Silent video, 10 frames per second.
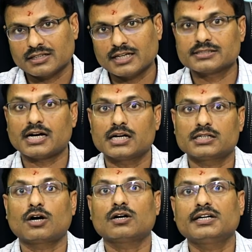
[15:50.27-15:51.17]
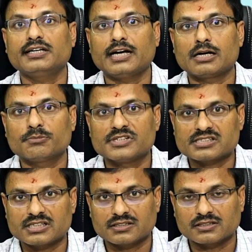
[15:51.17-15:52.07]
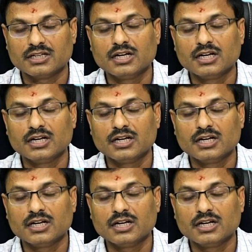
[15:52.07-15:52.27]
As I already have mentioned,